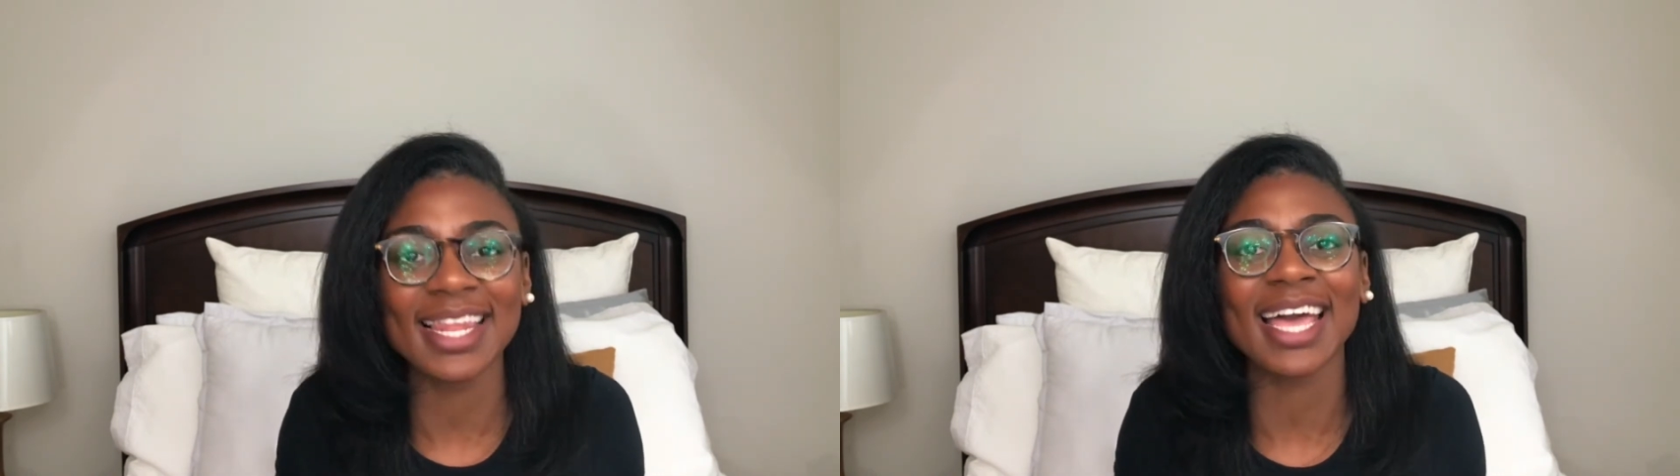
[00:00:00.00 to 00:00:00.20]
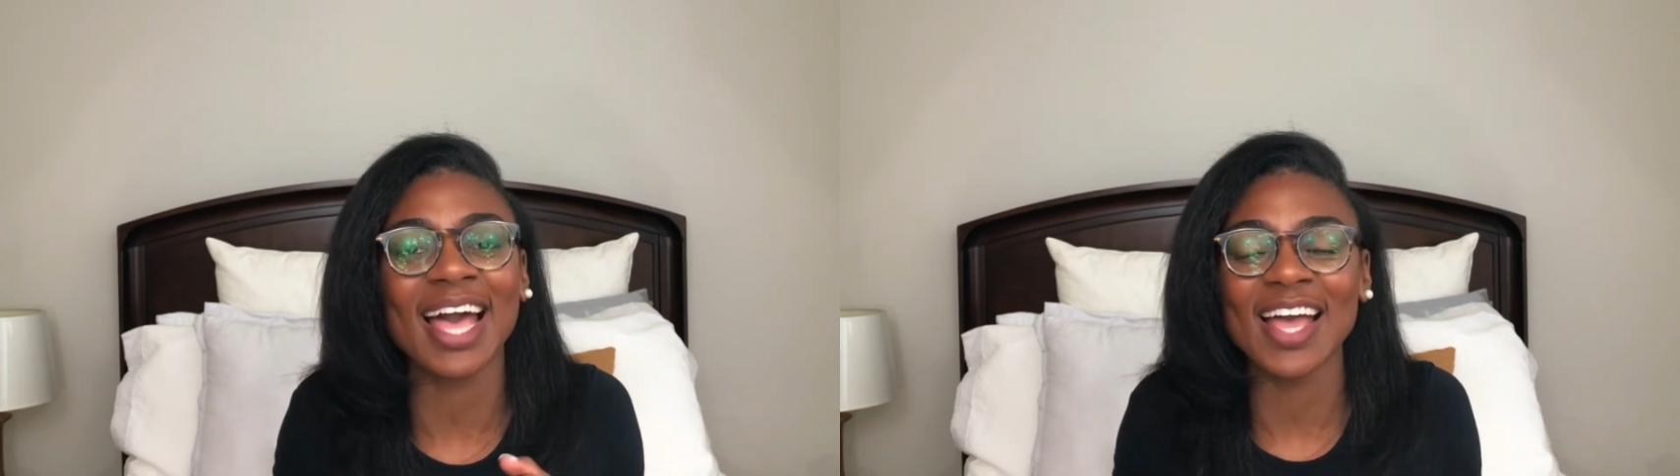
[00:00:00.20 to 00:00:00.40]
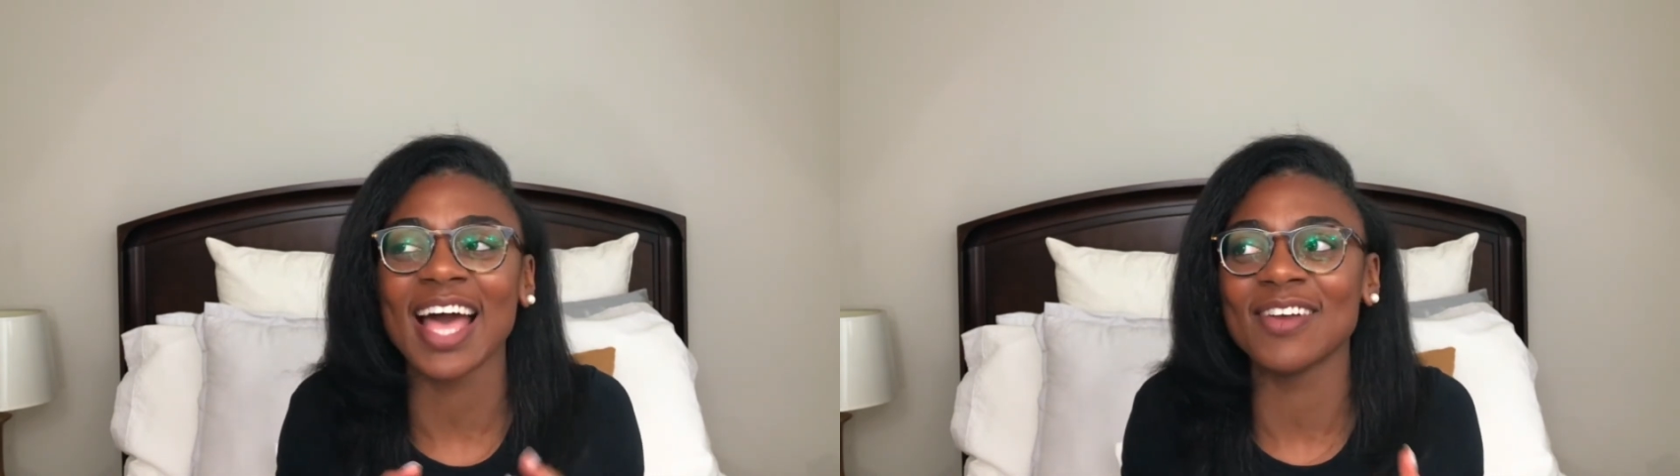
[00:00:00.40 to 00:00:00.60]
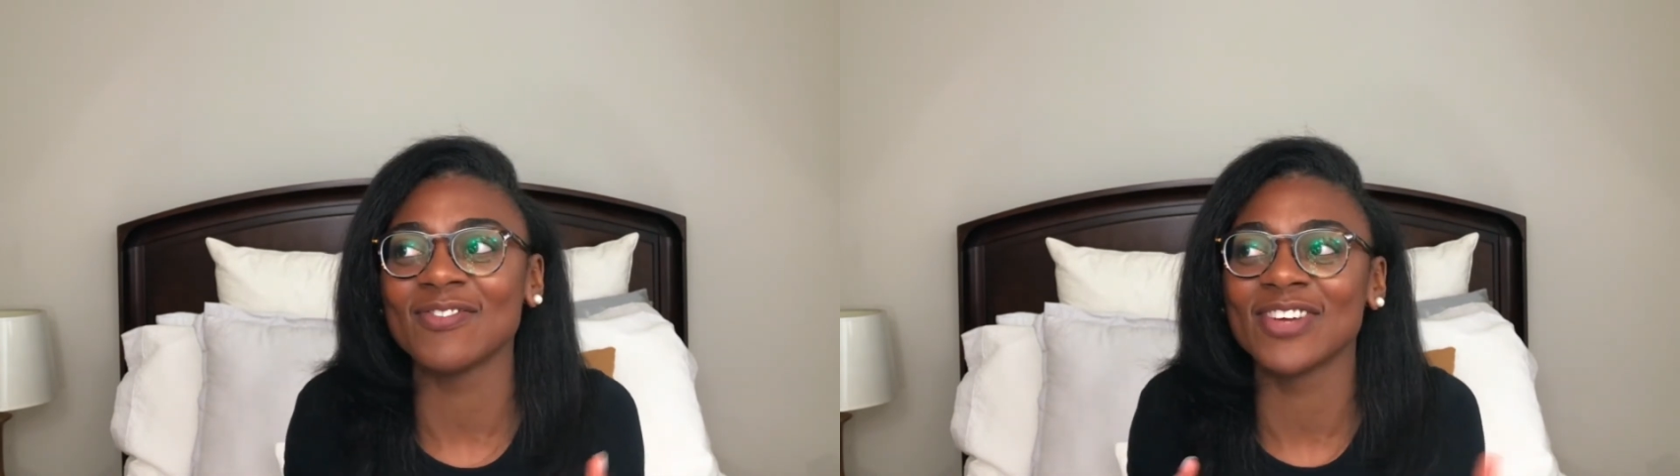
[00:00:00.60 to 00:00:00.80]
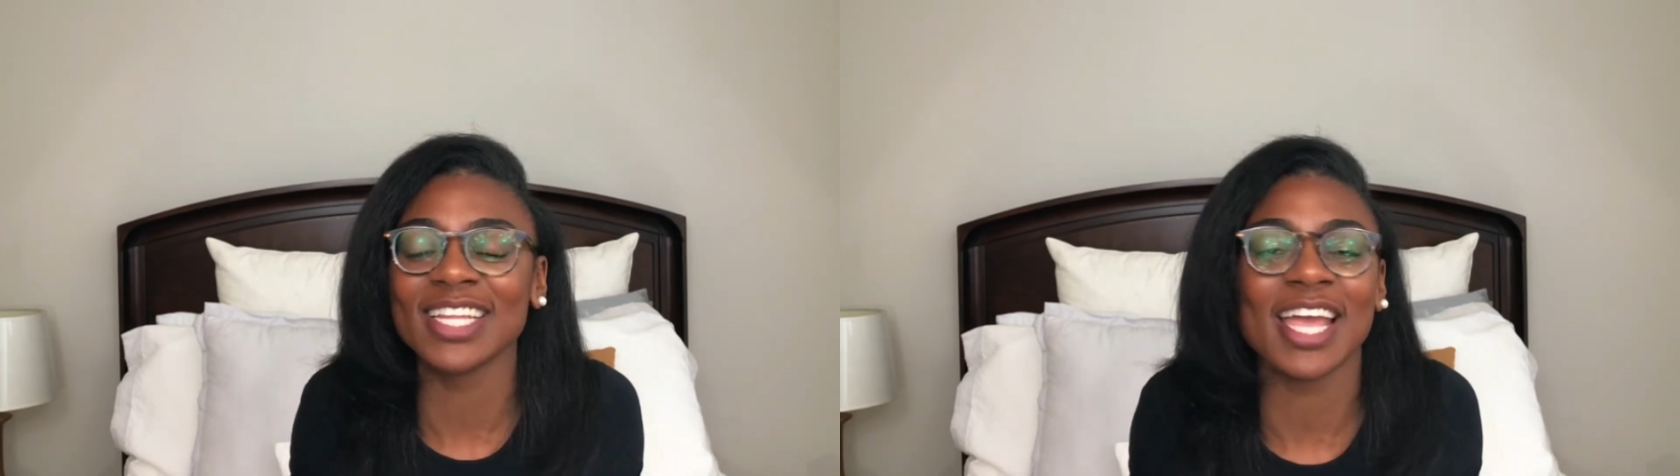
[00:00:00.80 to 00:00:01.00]
Like, I
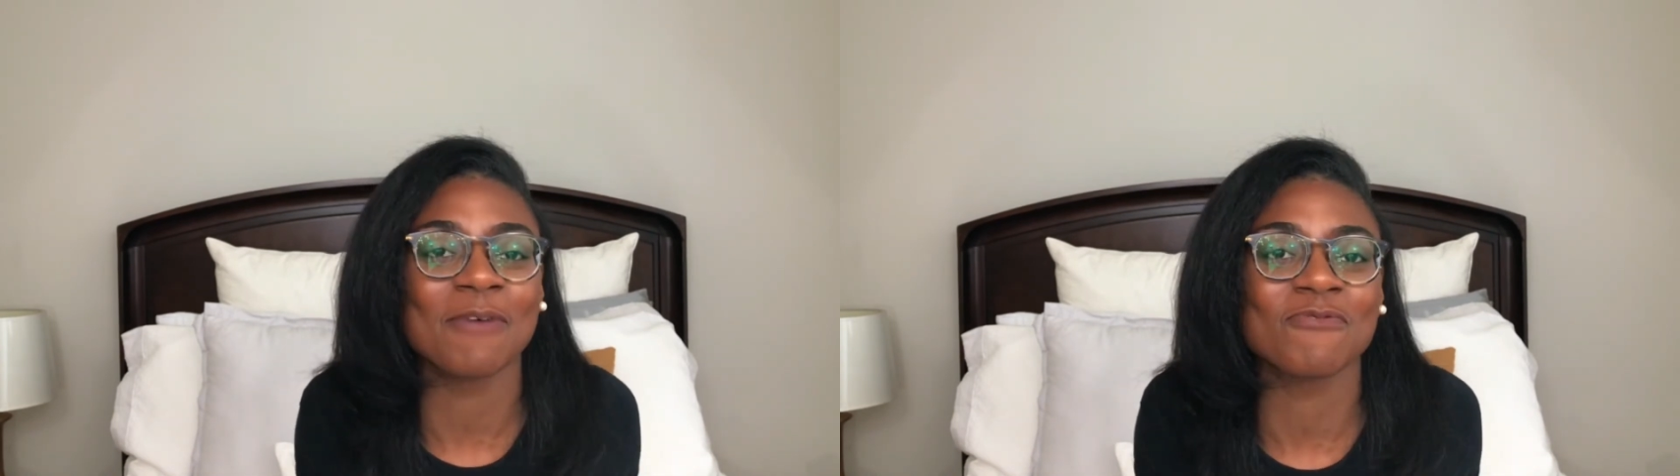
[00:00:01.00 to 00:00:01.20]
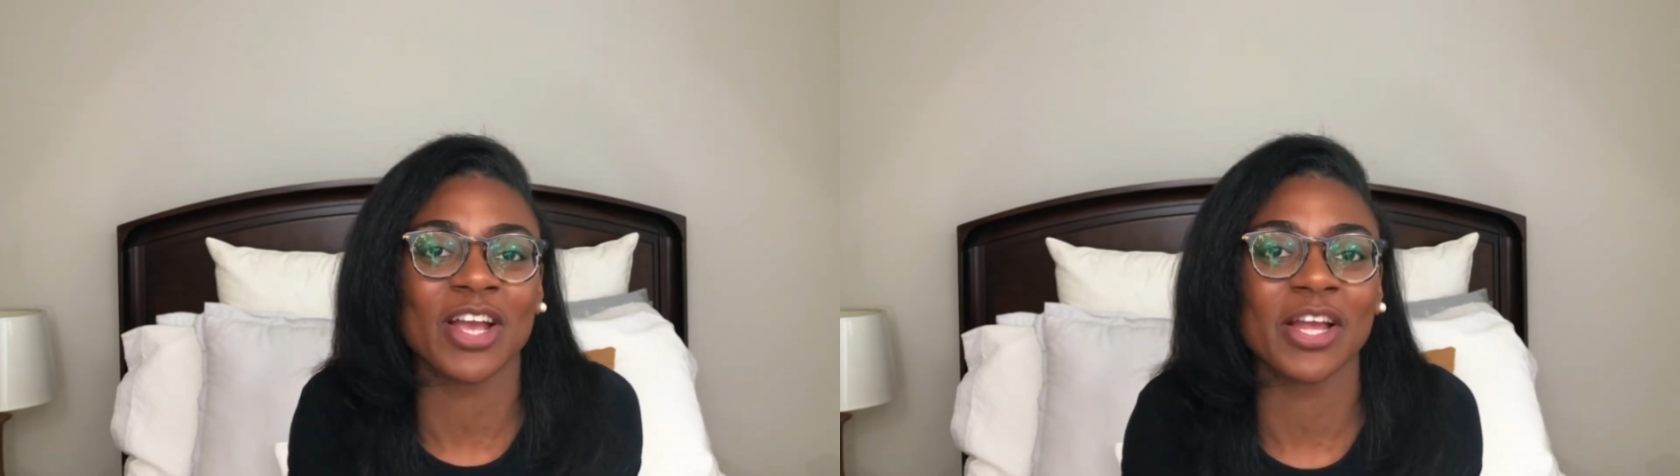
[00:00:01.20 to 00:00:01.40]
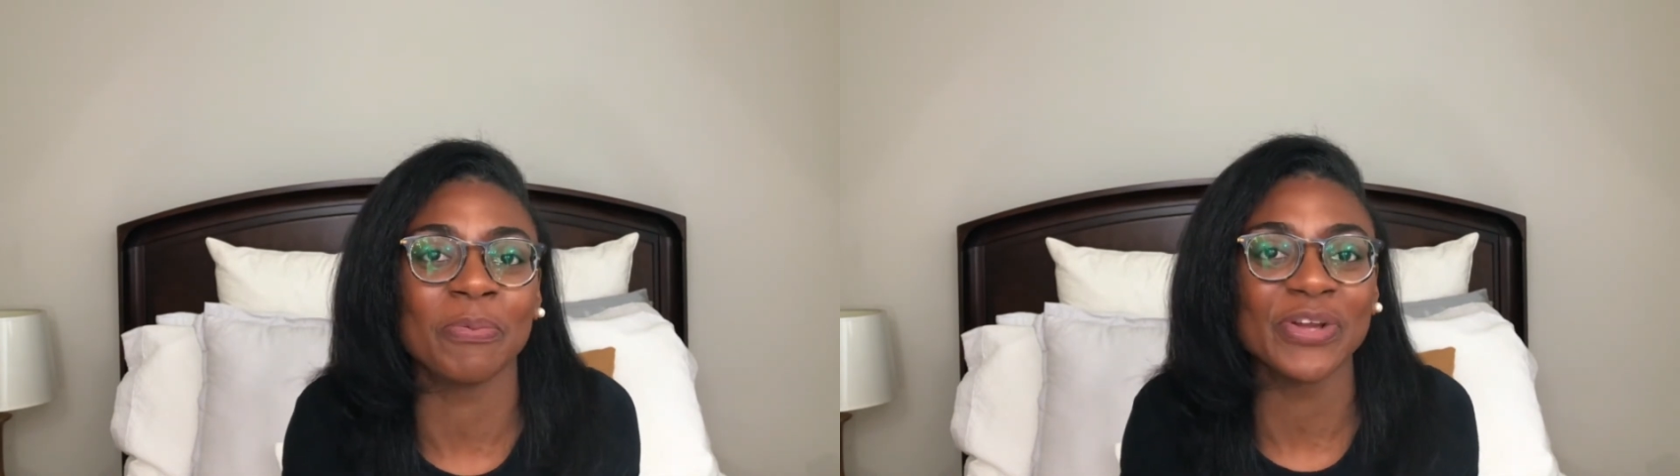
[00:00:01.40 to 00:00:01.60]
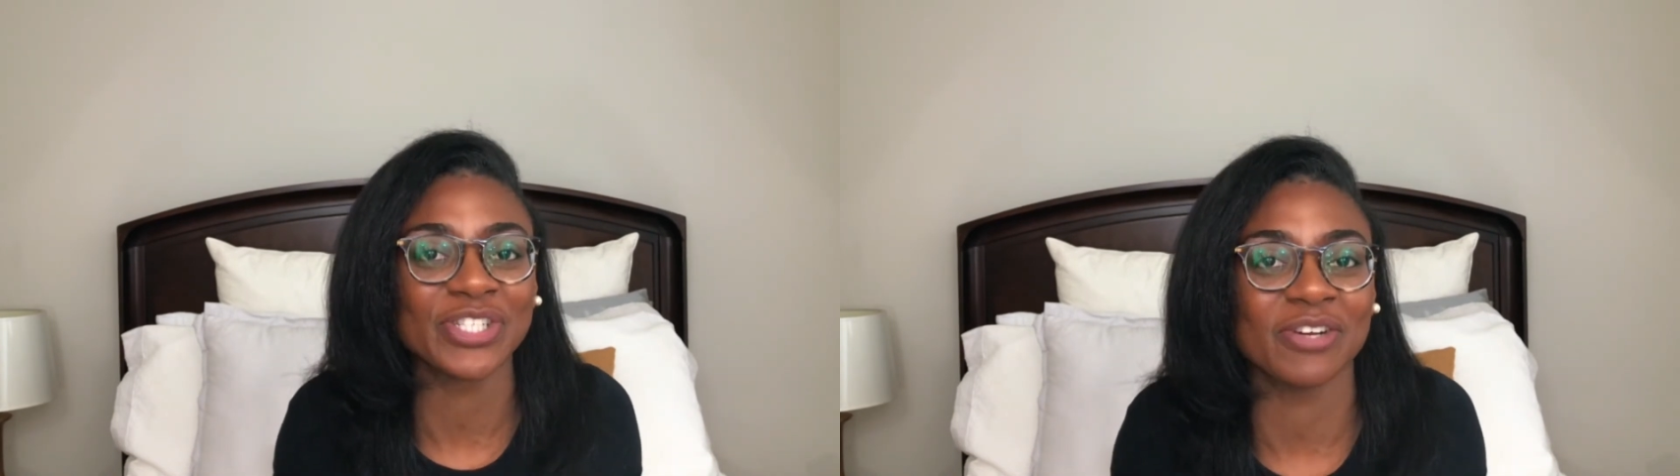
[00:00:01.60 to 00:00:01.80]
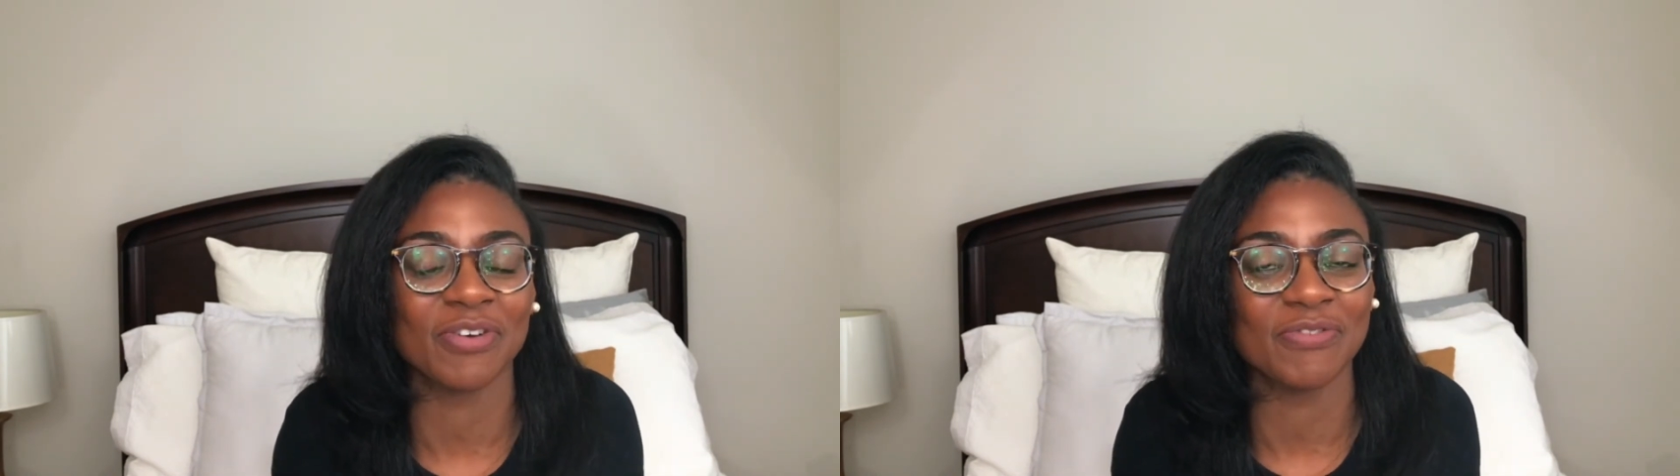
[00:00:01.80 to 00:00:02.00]
really am very
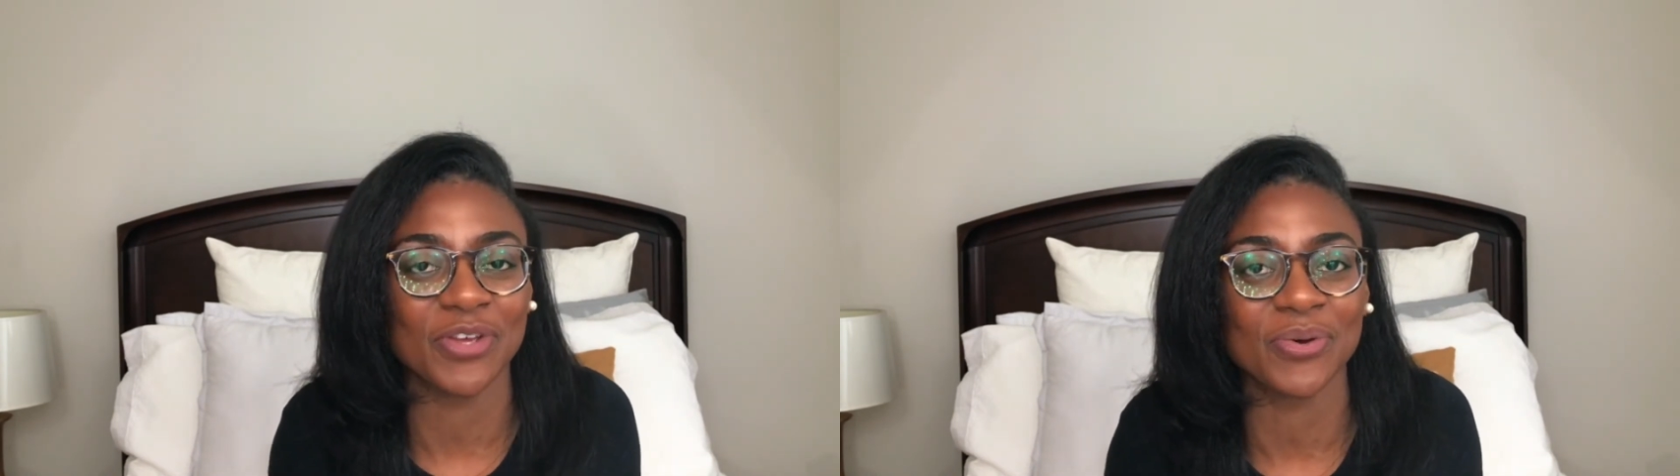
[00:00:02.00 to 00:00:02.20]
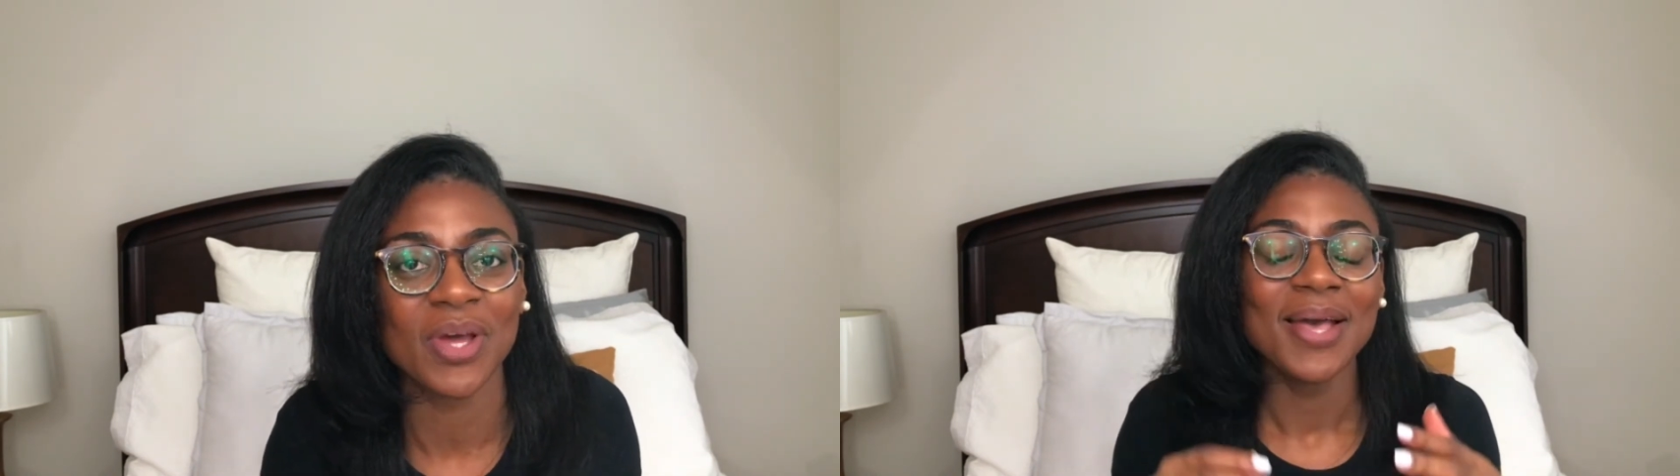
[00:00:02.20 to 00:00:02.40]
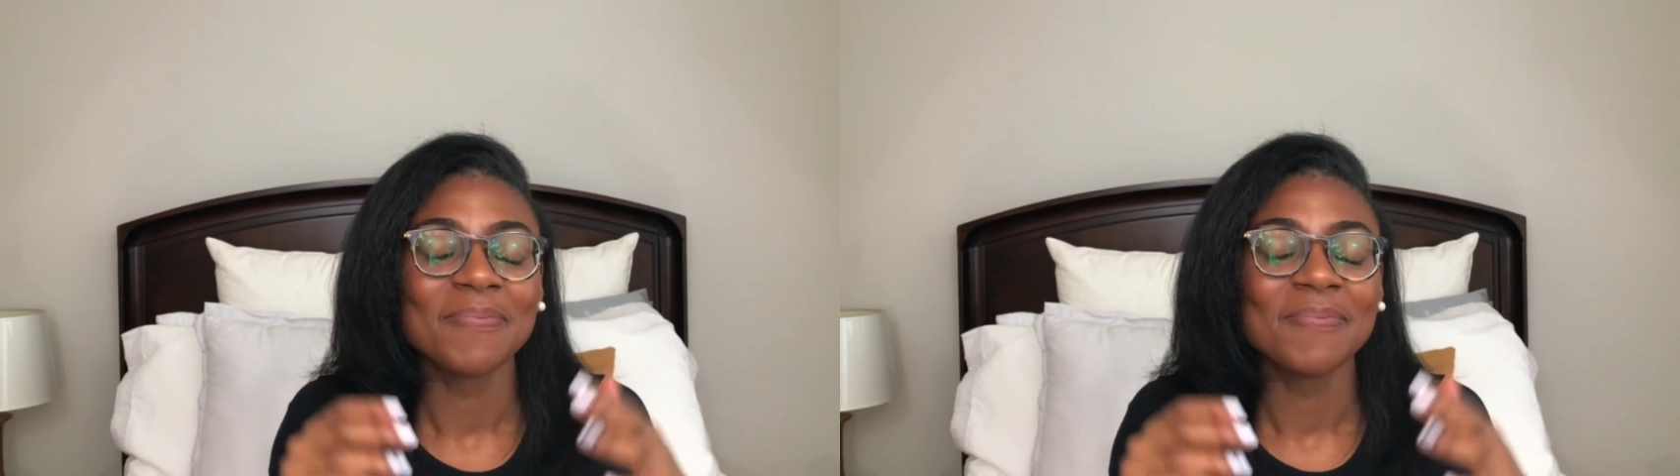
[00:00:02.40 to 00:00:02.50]
appreciative of you.